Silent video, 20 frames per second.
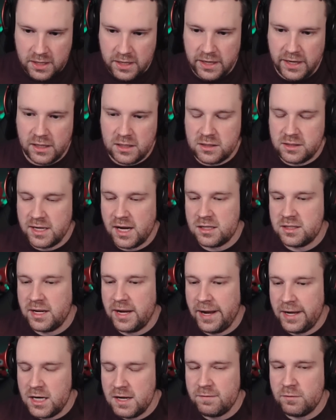It says
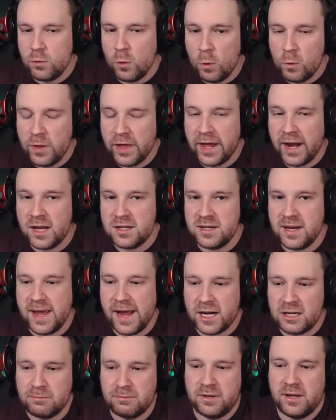Hand of Gul'dan has an
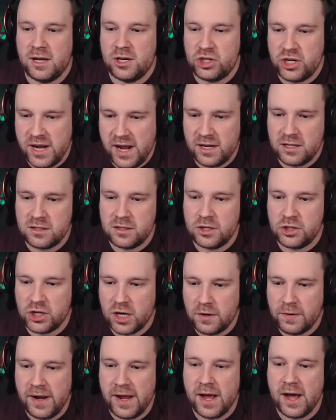X% chance to
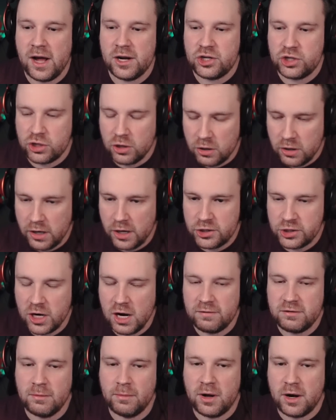generate a charge
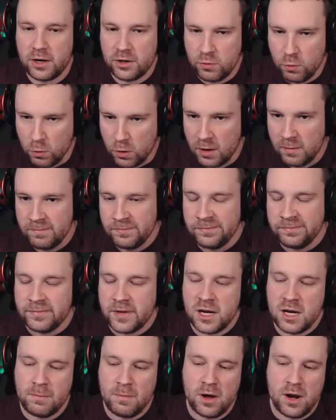of Demonic Core.
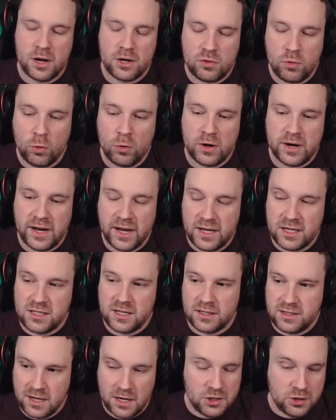Now, Demonic Core is
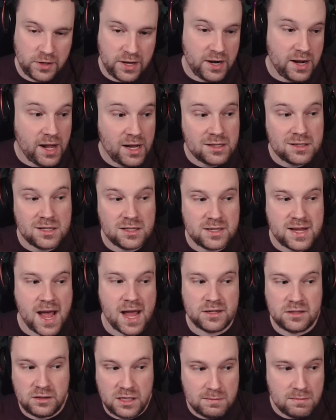essentially an instant
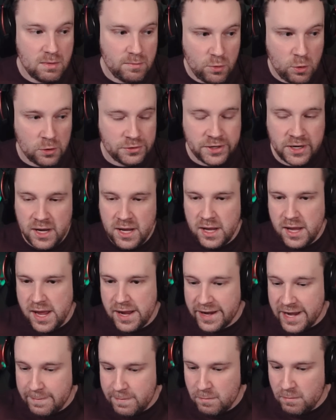cast Demon Bolt,
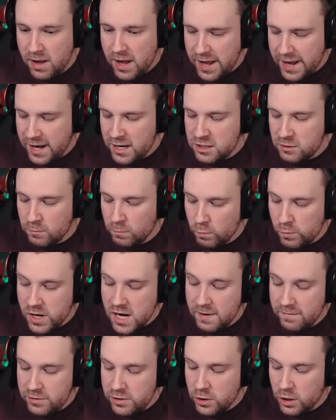and keep in mind,
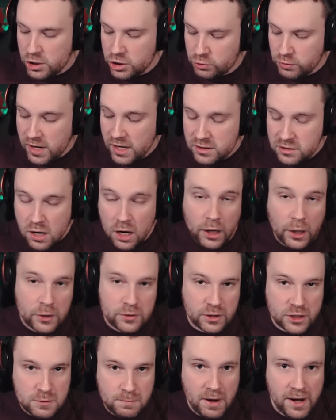whenever your
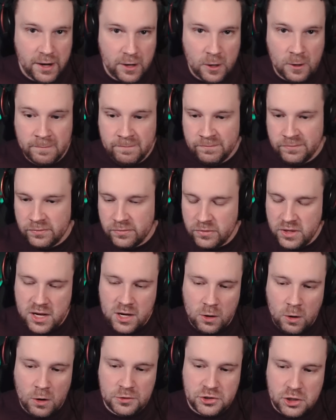Dreadstalkers expire, they
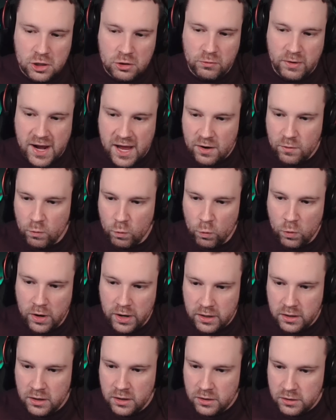also grant
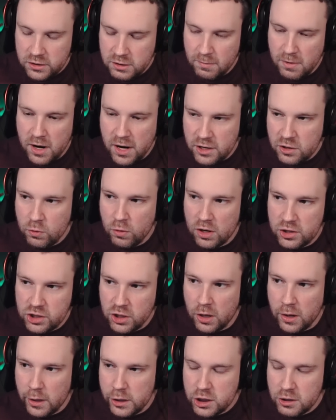1 Demonic Core
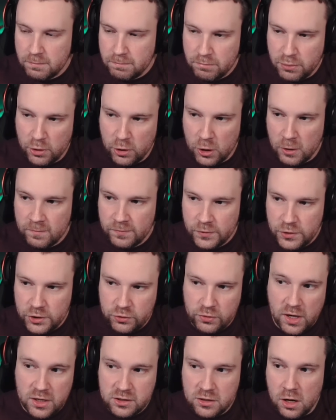charge per
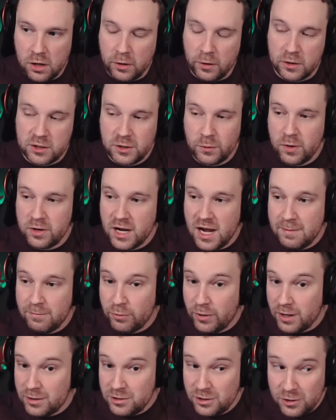Dreadstalker. So in
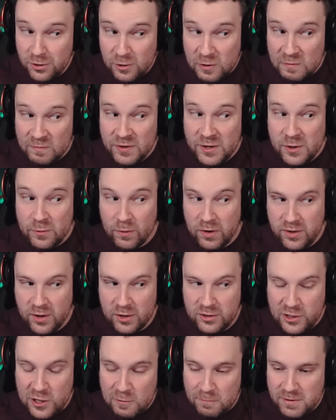9.2, with your
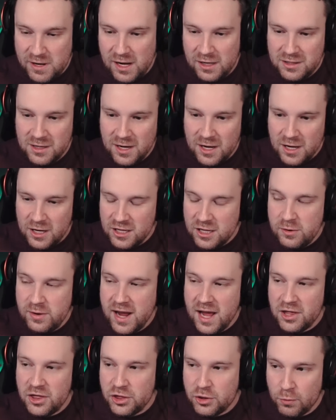2-piece, you
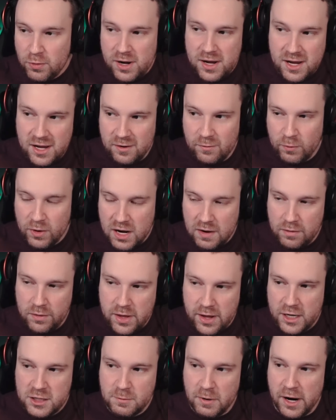get 3 whenever
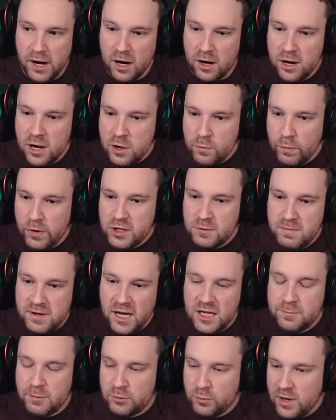they expire, which
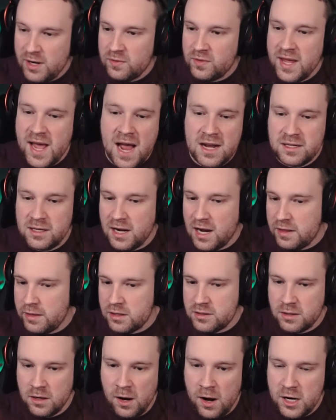means between that and
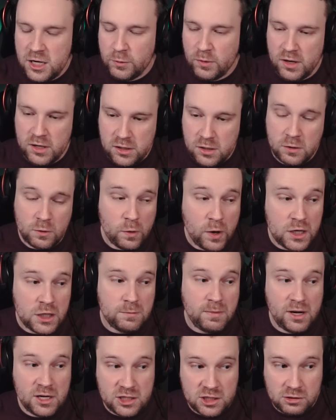this conduit, you're going to
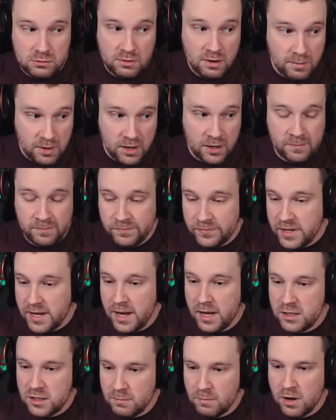be swimming
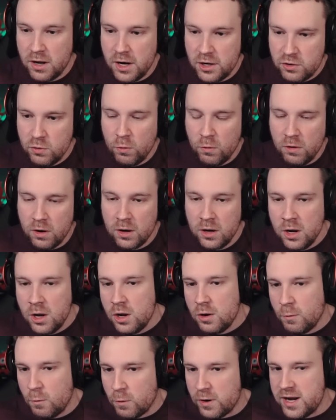in Demonic Core
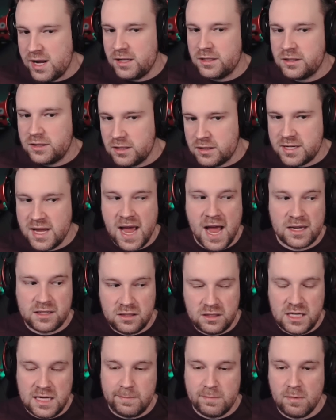or instant
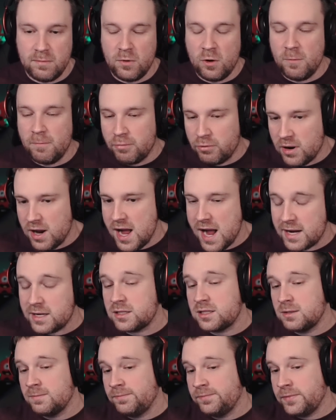cast Demon Bolt
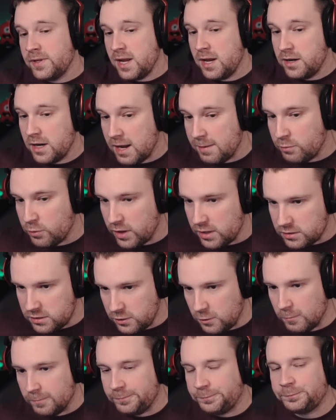procs in
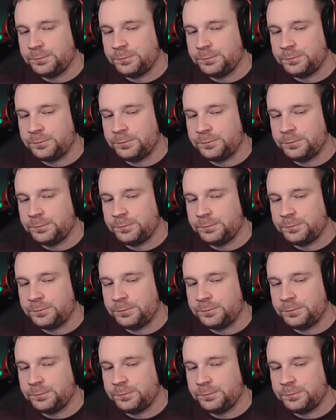9.2.